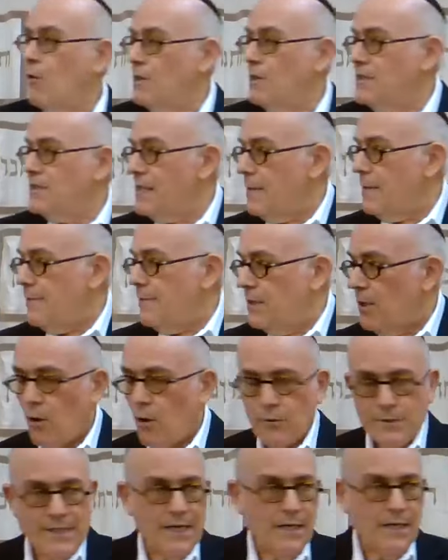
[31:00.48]
we go to sleep at the
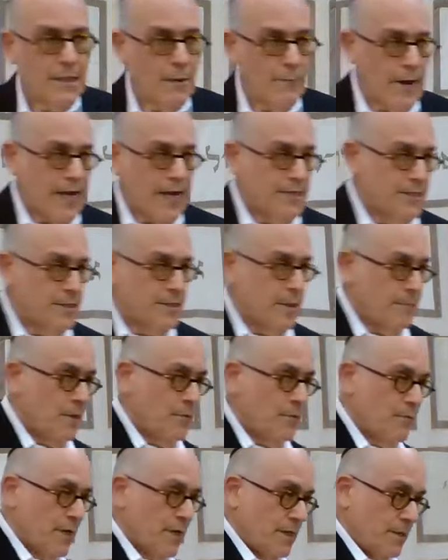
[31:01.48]
hotel, they wake us up
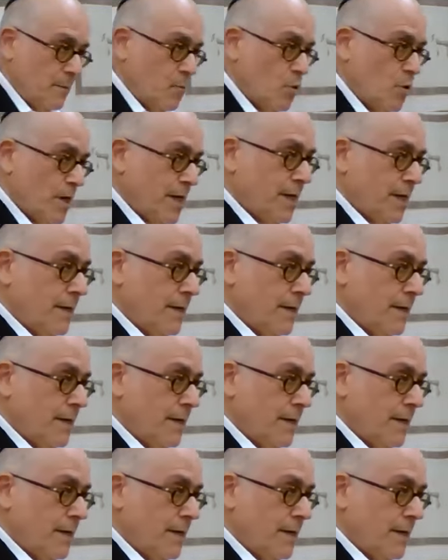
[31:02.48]
at 3 a.m,